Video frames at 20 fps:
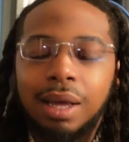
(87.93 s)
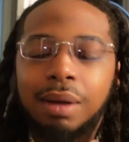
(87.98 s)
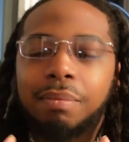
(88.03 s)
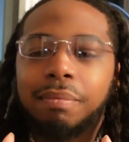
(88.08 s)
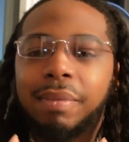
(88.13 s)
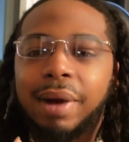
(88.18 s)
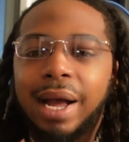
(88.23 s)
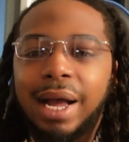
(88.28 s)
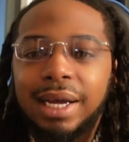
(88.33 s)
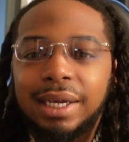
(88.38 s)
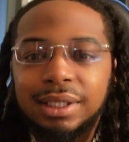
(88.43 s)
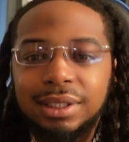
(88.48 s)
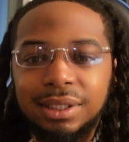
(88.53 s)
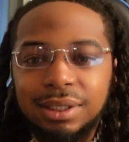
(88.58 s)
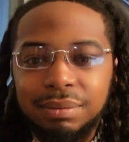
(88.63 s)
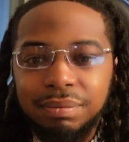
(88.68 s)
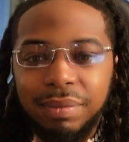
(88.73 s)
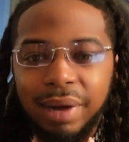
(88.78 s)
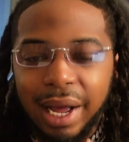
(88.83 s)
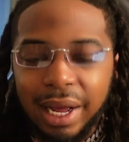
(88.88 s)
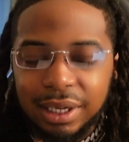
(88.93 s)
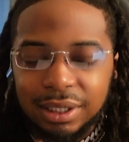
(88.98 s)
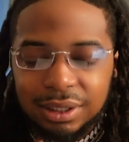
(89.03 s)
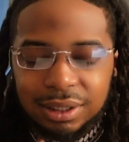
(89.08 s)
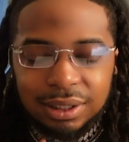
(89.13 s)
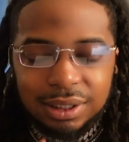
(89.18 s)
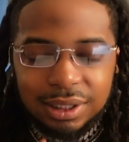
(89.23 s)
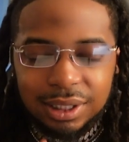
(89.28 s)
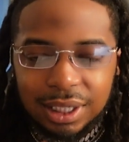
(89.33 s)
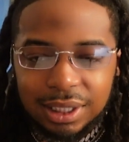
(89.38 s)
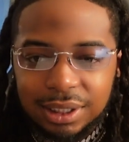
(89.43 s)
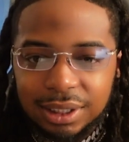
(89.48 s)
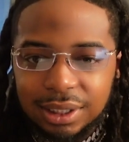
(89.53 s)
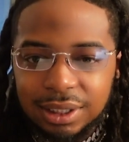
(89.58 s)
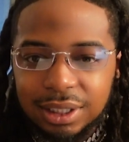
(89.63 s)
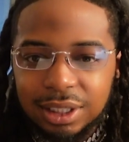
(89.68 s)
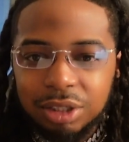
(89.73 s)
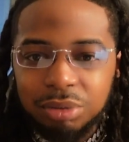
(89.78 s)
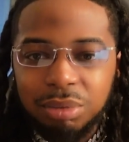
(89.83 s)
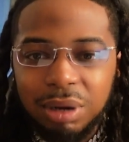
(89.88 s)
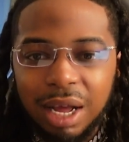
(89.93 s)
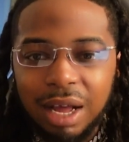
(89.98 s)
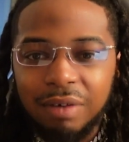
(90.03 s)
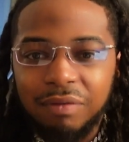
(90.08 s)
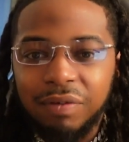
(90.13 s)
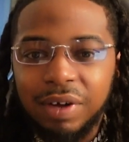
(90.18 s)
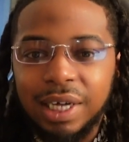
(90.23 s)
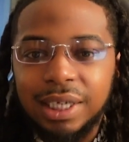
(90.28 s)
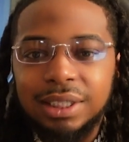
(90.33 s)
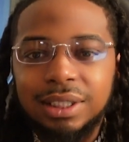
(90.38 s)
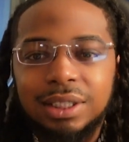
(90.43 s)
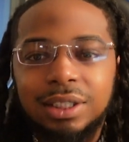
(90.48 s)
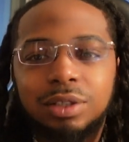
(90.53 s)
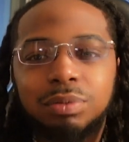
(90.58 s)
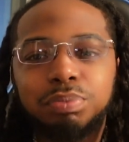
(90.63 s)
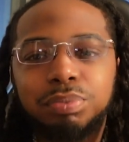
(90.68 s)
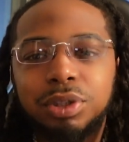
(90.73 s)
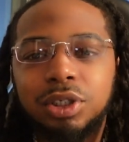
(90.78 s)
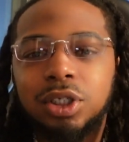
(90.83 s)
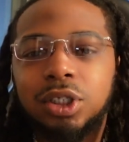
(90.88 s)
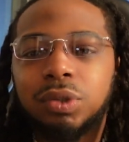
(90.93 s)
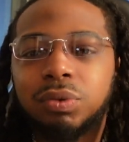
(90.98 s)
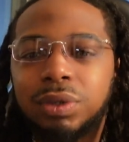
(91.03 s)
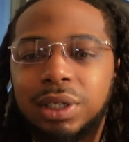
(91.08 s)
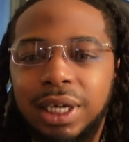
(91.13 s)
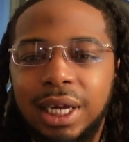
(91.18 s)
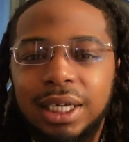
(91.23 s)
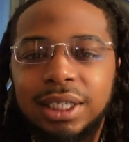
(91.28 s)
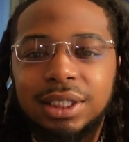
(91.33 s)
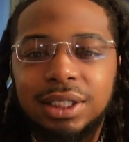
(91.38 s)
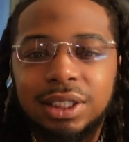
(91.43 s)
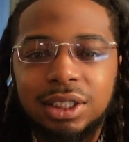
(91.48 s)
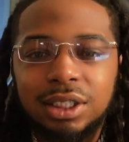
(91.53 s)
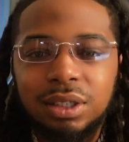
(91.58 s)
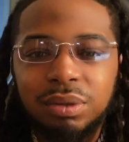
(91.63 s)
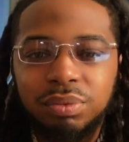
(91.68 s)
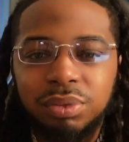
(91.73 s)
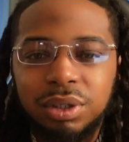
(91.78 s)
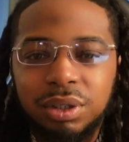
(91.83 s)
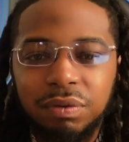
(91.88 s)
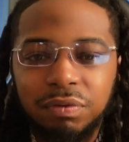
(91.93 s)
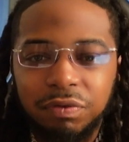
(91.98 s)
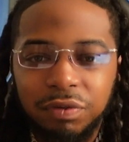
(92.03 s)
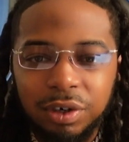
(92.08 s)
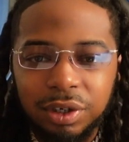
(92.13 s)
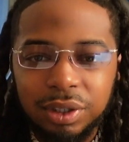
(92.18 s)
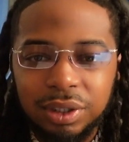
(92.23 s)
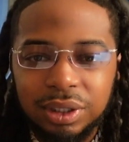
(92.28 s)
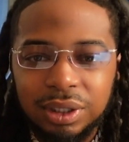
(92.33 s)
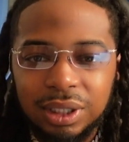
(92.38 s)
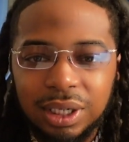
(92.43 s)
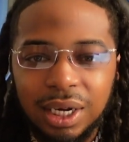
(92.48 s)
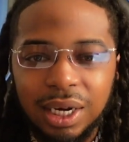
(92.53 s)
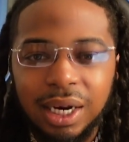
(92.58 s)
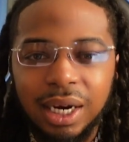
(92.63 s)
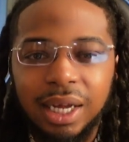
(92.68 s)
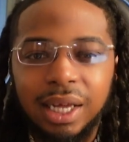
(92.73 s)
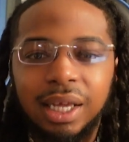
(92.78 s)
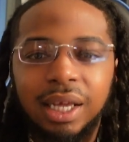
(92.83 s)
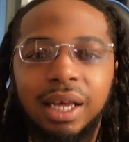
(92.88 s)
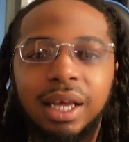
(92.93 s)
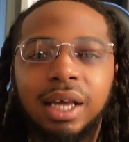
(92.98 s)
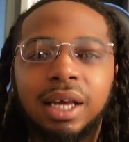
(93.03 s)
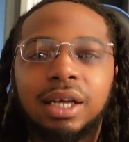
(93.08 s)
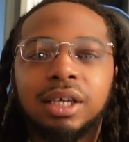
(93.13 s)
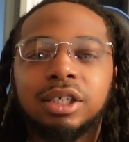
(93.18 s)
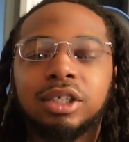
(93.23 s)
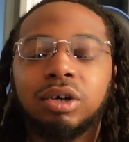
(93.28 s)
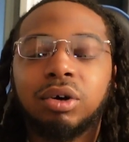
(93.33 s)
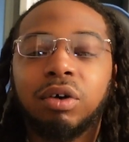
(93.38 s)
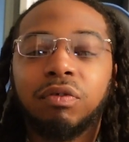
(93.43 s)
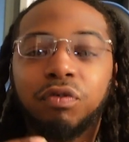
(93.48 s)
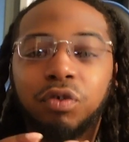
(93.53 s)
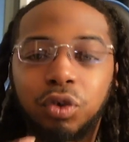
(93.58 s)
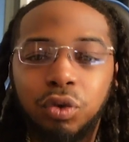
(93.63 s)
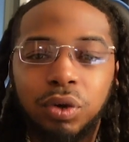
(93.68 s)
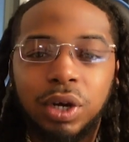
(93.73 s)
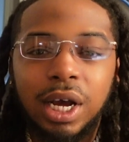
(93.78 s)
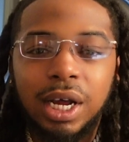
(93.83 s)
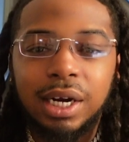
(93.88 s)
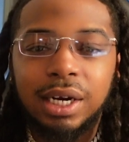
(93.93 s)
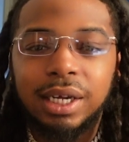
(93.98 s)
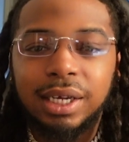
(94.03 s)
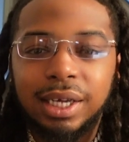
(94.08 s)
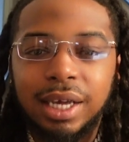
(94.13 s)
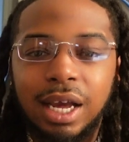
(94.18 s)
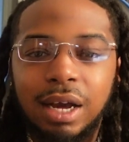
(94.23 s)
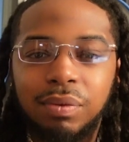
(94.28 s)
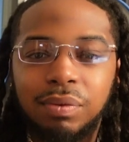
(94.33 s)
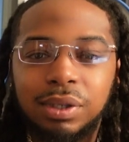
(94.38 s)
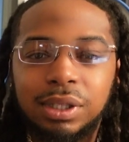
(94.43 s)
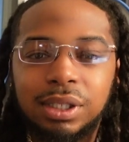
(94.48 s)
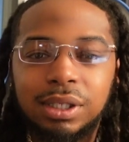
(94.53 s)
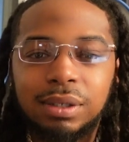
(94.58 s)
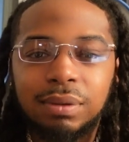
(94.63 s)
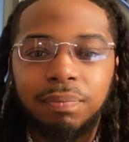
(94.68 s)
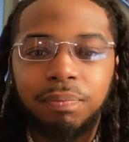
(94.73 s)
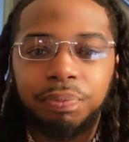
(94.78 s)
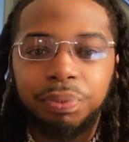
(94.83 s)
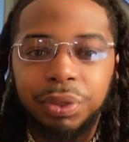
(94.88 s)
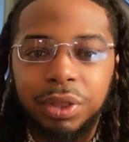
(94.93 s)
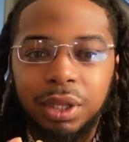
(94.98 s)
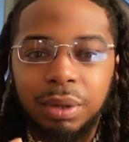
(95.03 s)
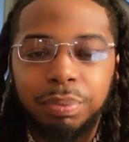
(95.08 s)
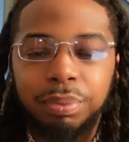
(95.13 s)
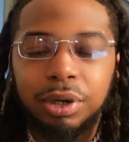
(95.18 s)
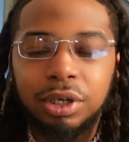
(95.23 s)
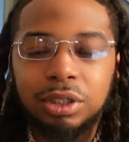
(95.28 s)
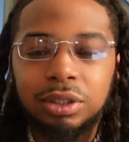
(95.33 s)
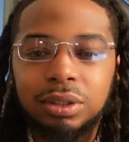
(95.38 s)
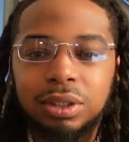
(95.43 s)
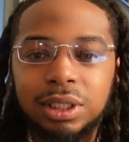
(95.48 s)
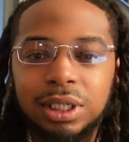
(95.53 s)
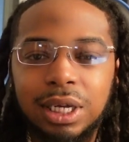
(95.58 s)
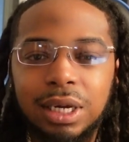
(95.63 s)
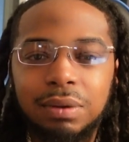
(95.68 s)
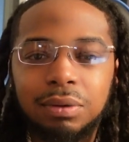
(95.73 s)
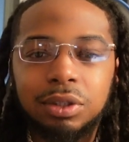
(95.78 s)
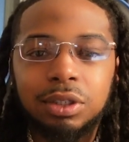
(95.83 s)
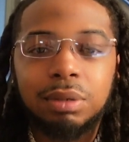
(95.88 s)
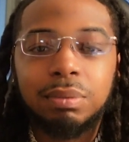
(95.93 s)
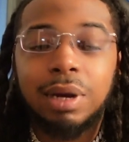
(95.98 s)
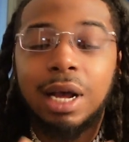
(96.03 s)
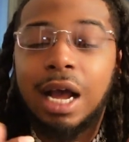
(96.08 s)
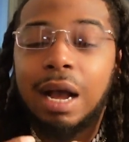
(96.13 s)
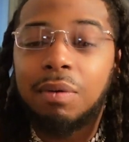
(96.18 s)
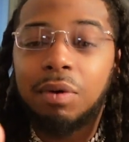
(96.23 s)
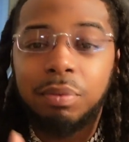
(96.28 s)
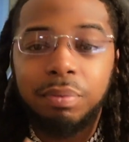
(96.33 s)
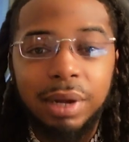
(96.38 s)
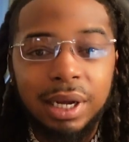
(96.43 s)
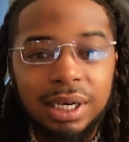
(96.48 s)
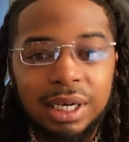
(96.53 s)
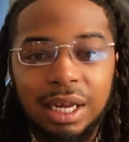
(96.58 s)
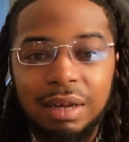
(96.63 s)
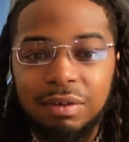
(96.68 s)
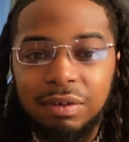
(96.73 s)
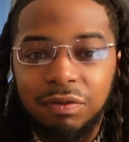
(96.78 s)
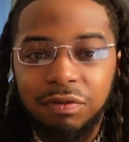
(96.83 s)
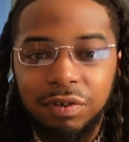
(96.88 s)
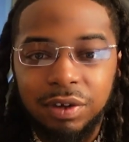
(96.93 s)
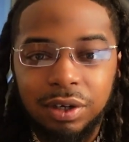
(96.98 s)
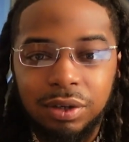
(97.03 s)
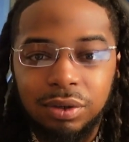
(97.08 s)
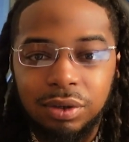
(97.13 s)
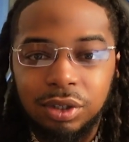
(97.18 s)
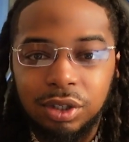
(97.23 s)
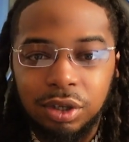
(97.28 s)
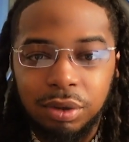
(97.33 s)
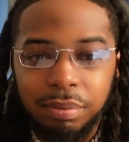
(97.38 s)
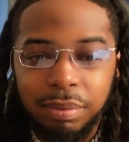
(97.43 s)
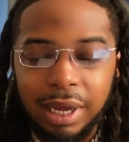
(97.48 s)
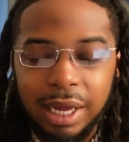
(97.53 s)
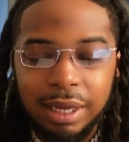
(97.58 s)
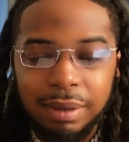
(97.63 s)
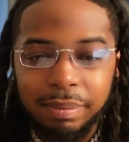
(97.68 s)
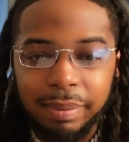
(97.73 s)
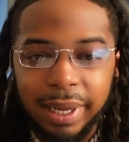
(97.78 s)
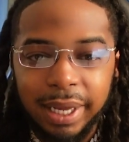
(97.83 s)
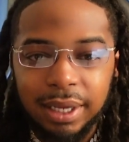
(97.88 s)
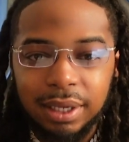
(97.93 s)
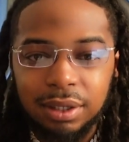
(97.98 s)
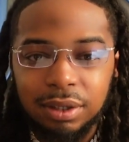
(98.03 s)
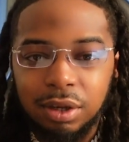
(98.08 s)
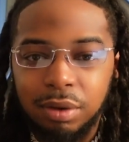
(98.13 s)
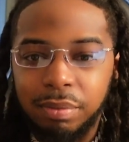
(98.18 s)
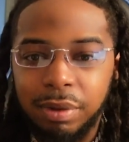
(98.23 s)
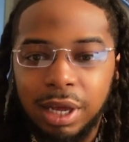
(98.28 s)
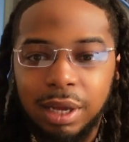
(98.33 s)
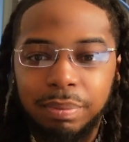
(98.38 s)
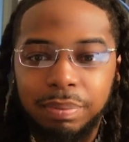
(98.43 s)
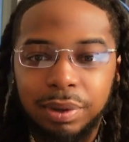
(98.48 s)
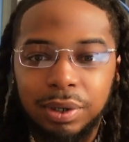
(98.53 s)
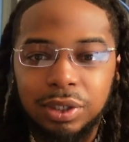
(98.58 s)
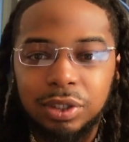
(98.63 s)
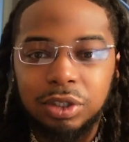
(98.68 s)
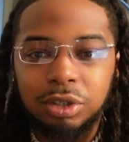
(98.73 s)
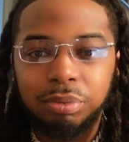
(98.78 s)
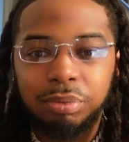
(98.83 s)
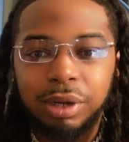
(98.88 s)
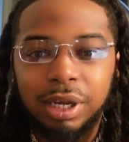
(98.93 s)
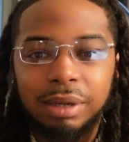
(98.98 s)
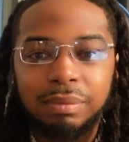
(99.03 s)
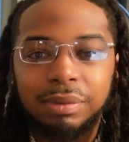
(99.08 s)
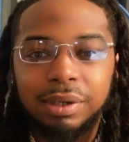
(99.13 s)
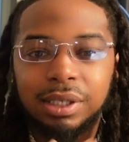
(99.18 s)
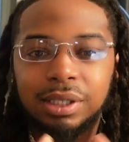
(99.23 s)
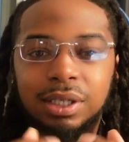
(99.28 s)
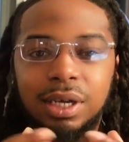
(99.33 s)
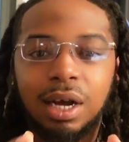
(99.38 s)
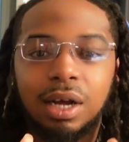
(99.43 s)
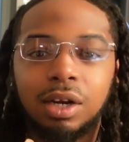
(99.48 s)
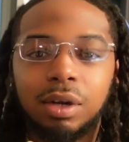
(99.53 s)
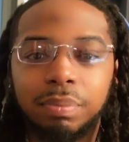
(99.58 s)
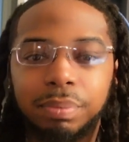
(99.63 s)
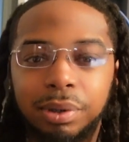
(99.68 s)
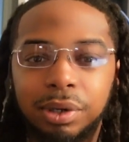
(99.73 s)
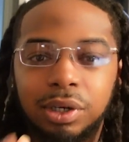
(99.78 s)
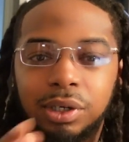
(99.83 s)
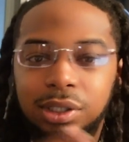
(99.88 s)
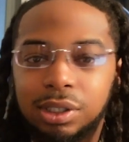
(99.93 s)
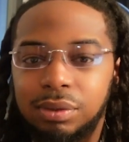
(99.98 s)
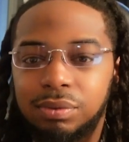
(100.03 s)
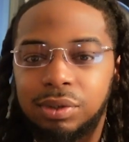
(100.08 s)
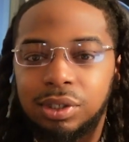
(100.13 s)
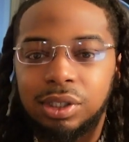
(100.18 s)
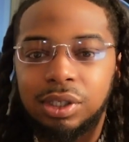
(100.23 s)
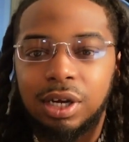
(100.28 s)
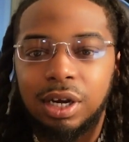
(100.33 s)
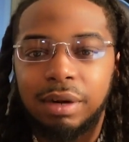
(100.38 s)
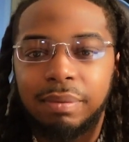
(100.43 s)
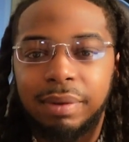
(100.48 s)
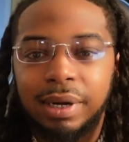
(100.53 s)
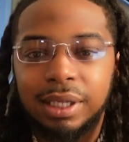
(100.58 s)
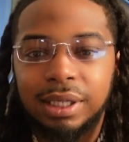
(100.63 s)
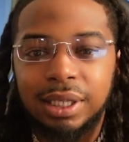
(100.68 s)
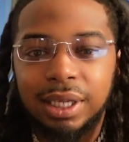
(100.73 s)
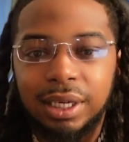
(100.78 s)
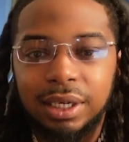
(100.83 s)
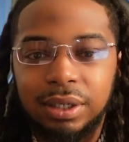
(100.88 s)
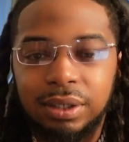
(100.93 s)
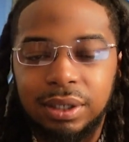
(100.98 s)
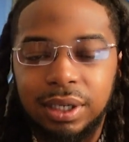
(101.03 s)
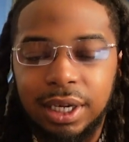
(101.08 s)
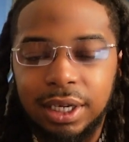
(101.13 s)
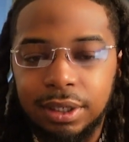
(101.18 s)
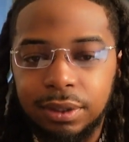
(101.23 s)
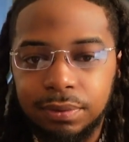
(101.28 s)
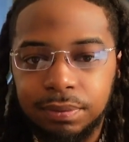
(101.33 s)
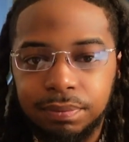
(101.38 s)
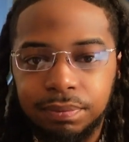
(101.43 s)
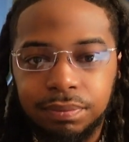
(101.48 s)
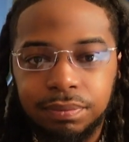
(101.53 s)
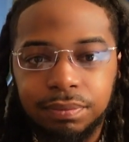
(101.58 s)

My suggestion is, my advice is, build a relationship with them first, all right? So if you got an account with them, the personal account with them, I will make Navy Federal your main bank, your main personal bank, because of all the perks, and we'll talk about that a little later.